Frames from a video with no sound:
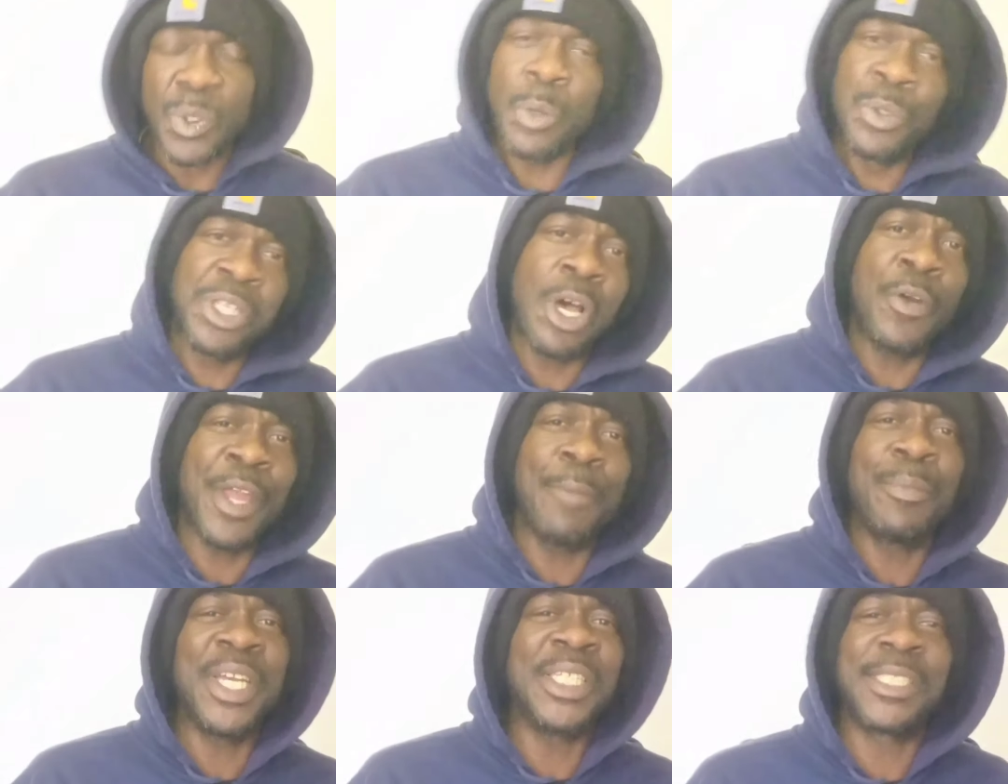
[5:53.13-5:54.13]
with all
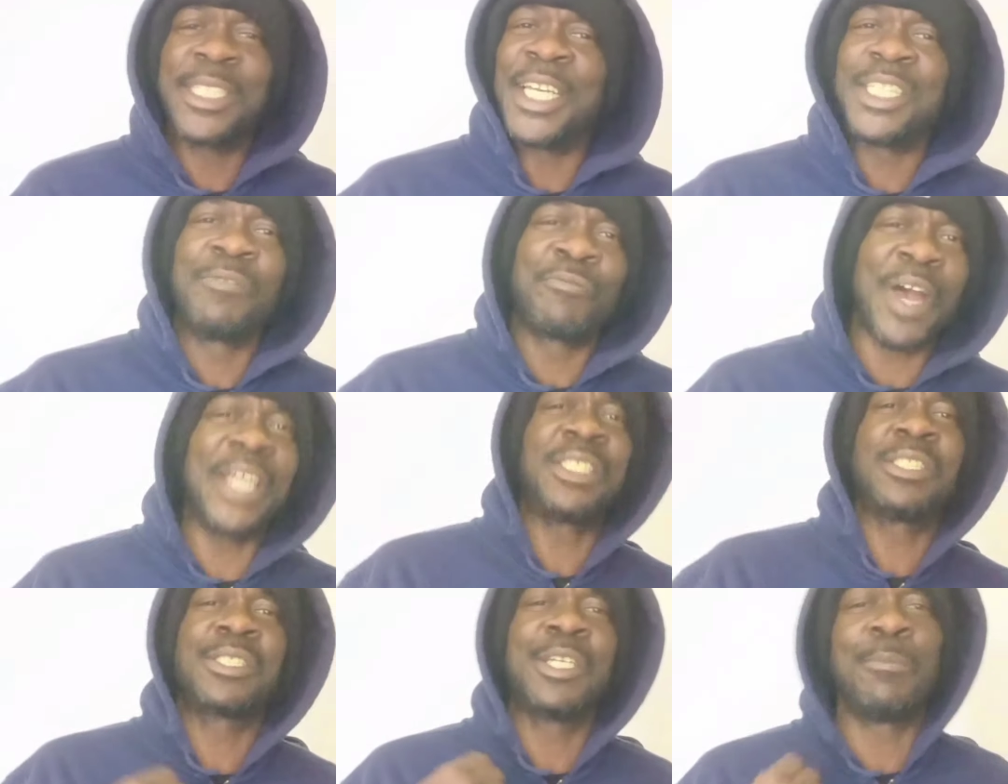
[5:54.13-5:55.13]
that being said, the fights
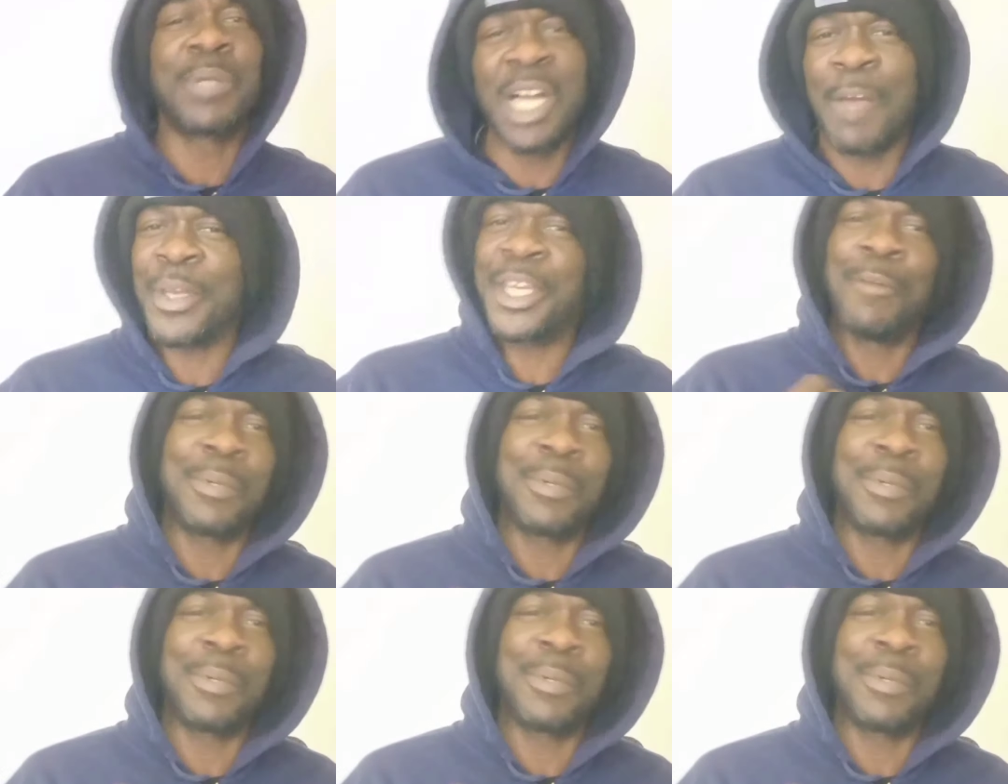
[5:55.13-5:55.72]
just kept coming,